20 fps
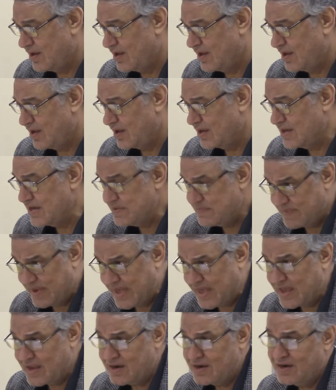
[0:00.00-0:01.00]

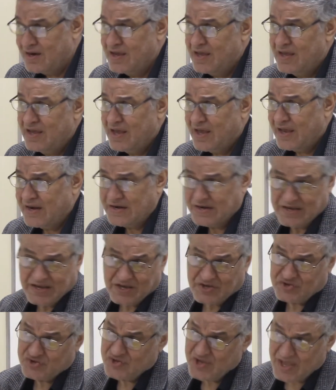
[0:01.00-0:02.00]
Iman and
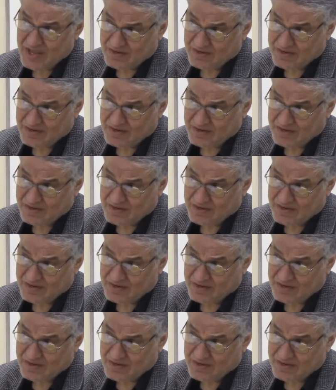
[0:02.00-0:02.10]
Ihsan.